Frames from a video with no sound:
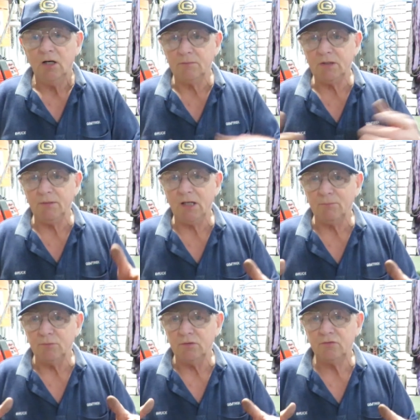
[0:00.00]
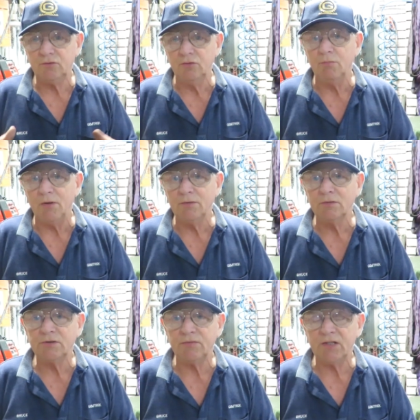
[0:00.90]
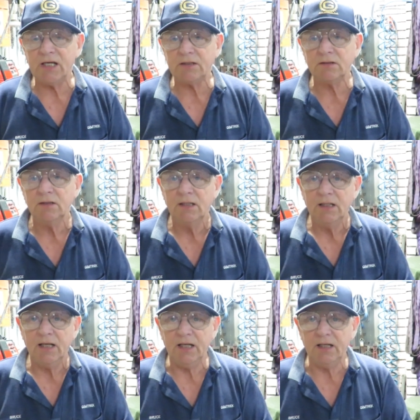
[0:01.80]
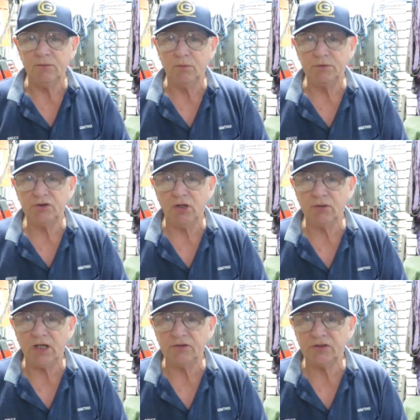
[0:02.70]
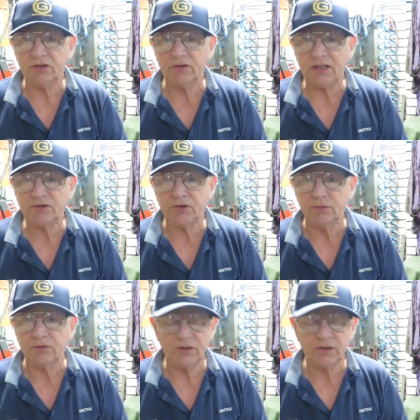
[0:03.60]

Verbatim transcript: I'm coming up with two models for that and we'll be showcasing that soon.